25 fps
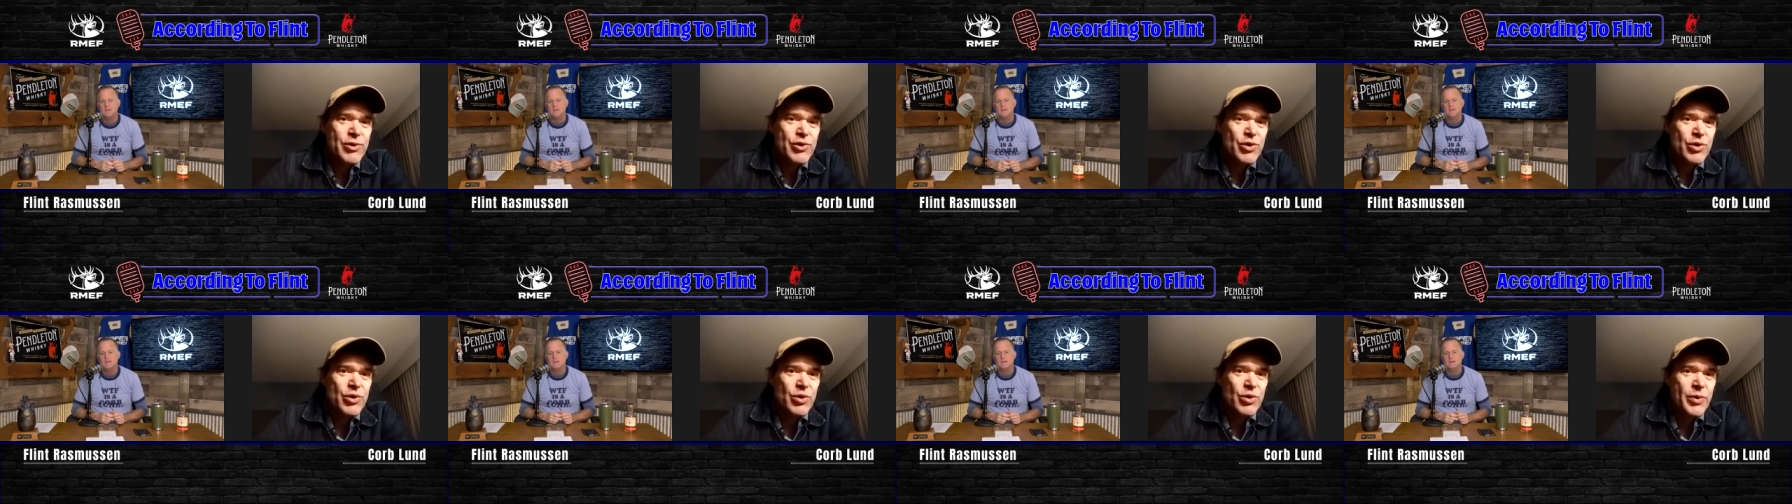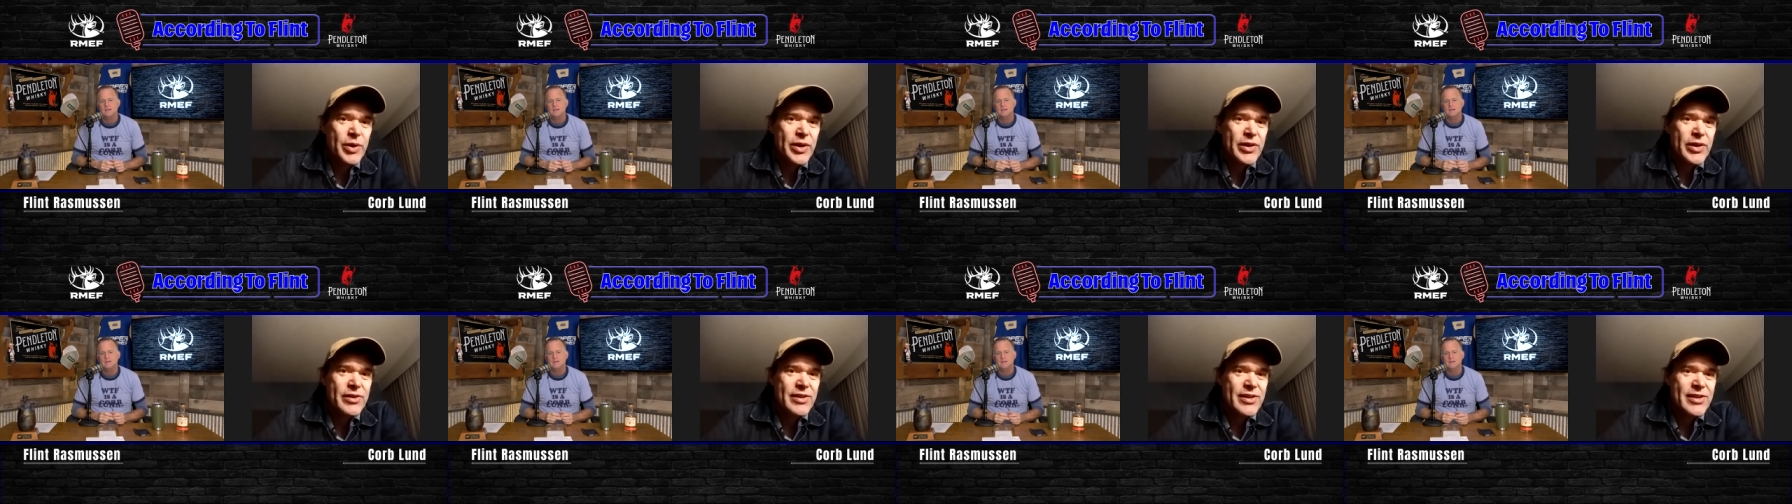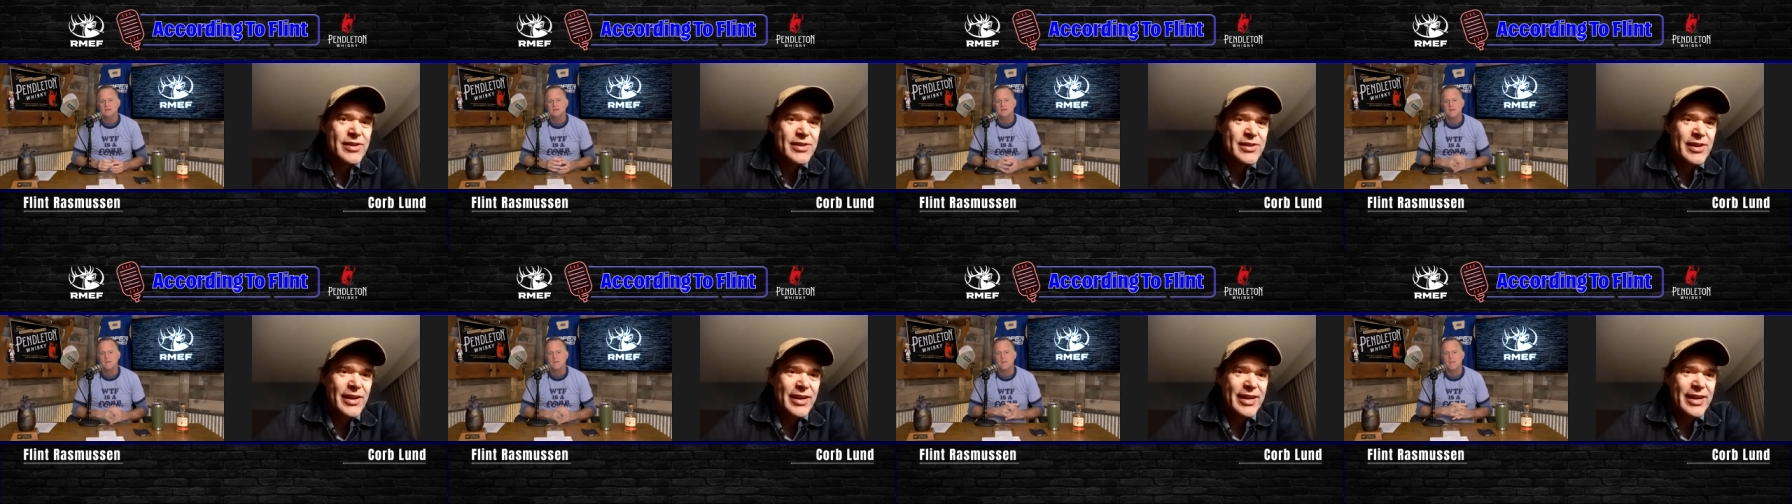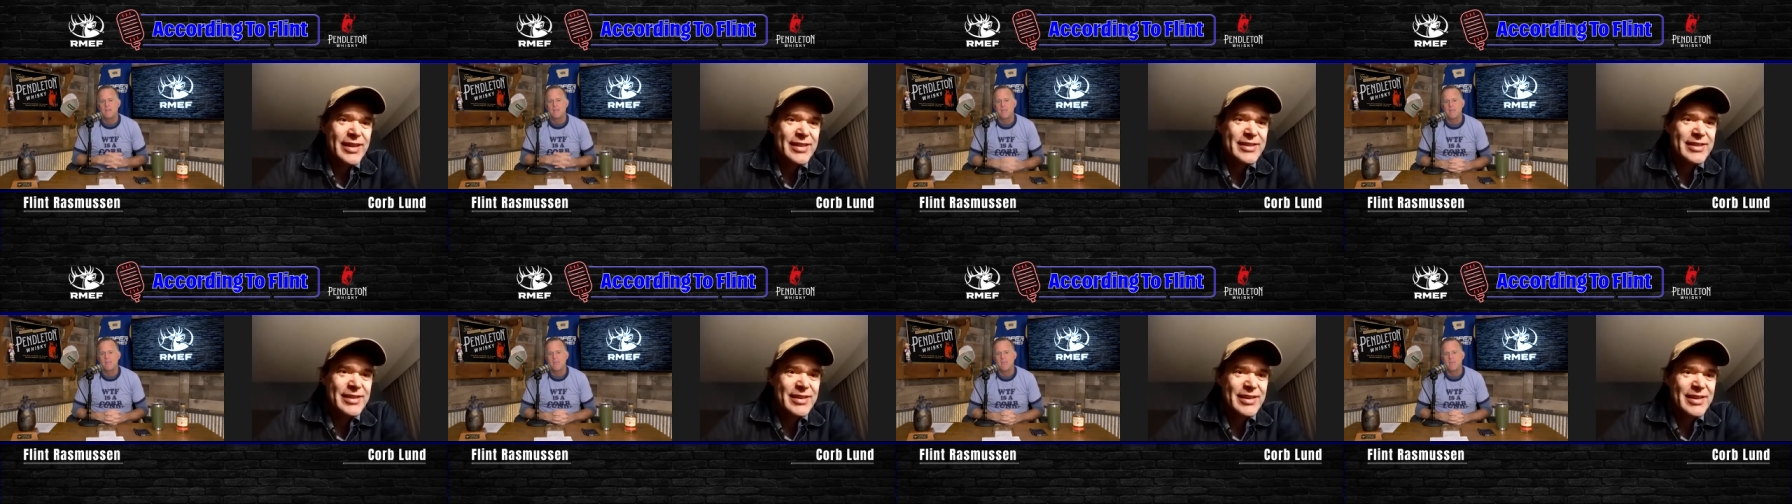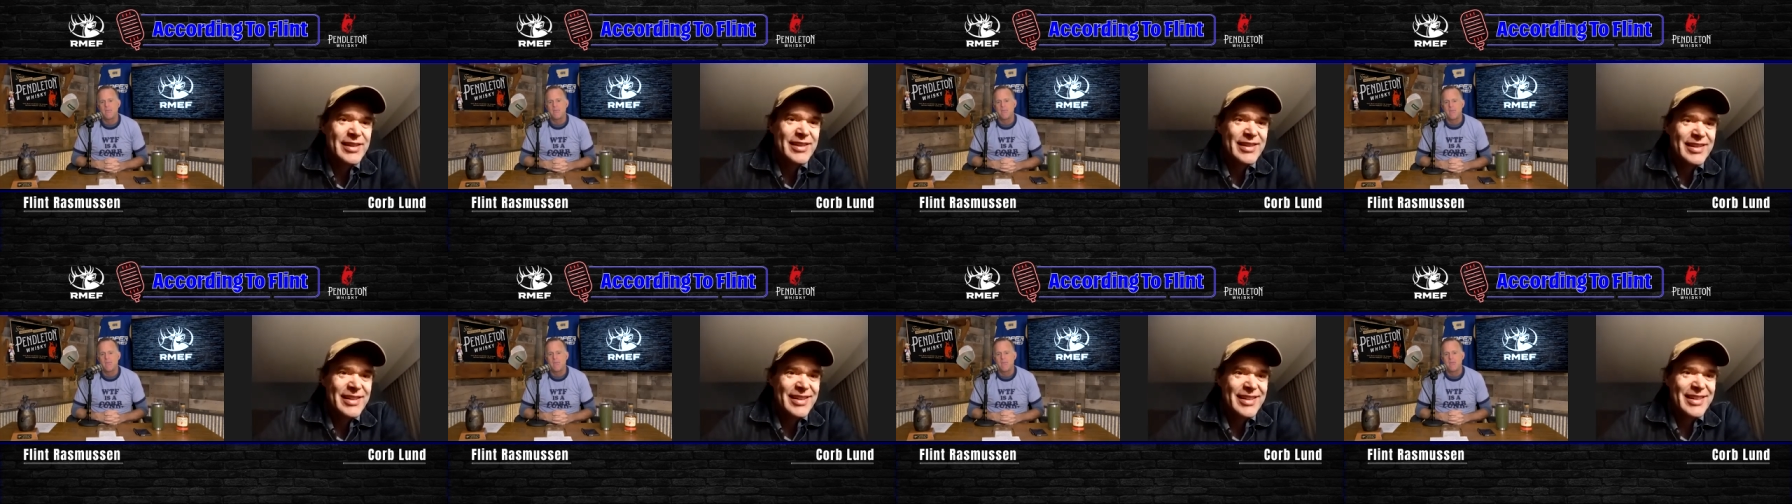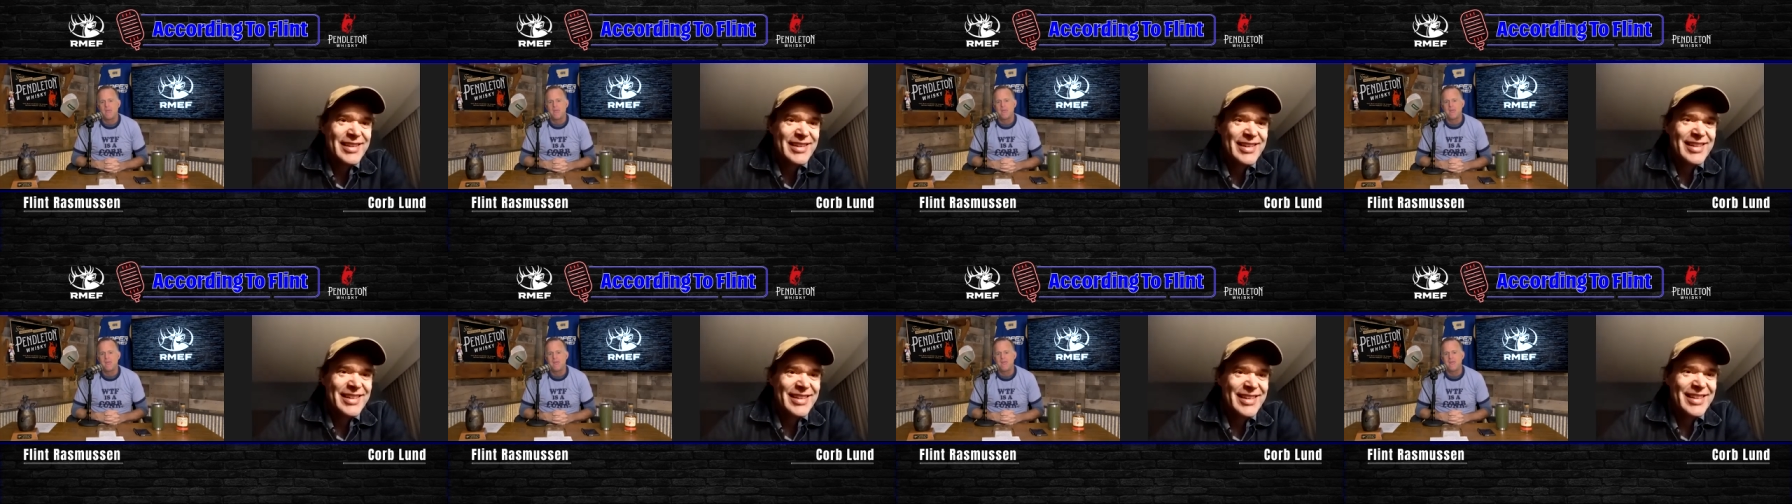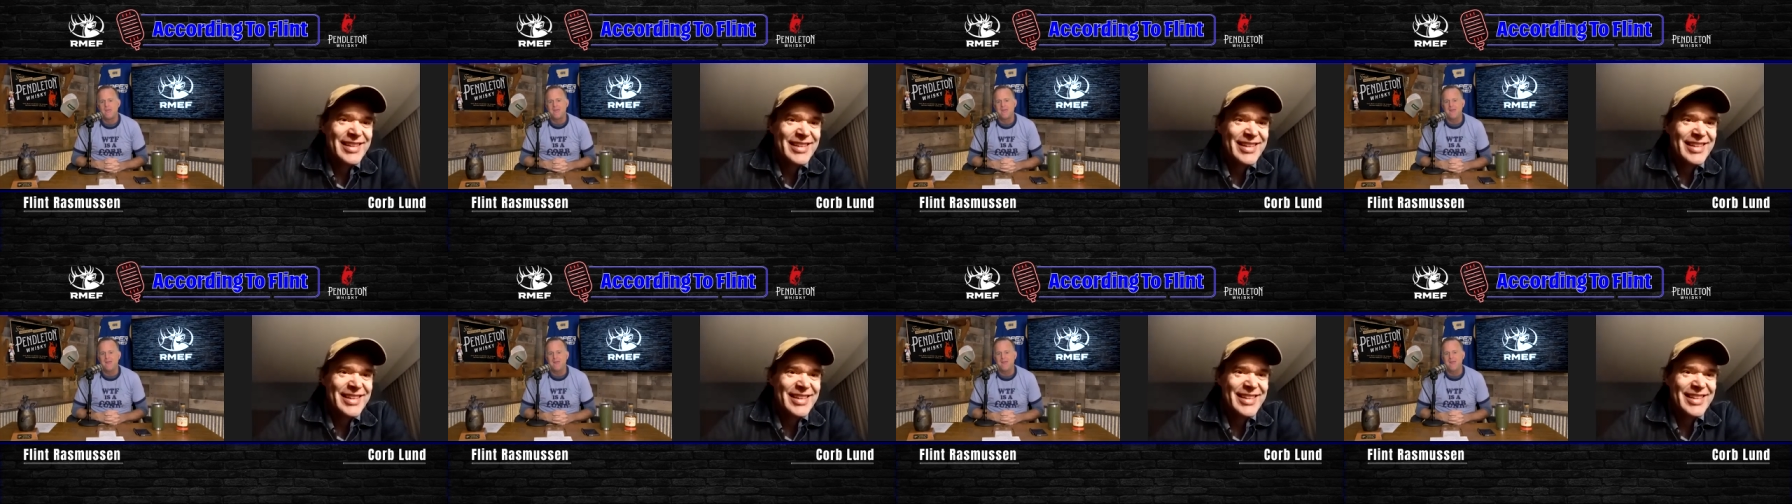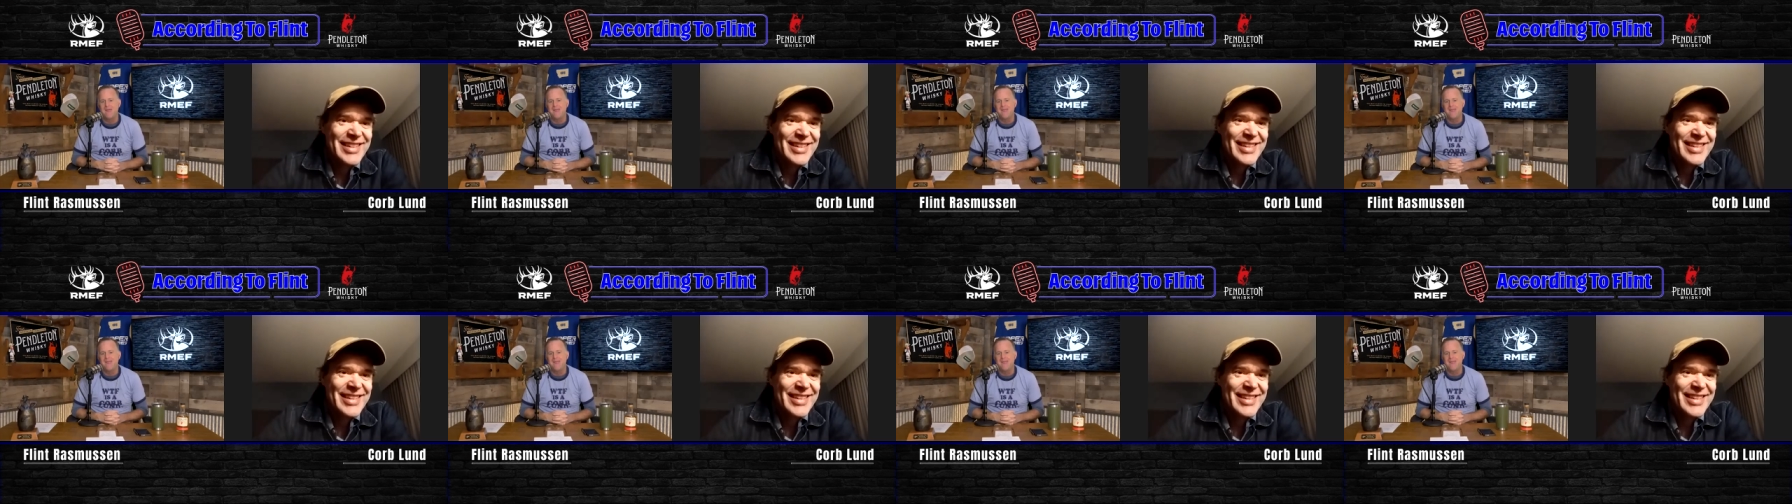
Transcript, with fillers: mutual weirdness, I guess.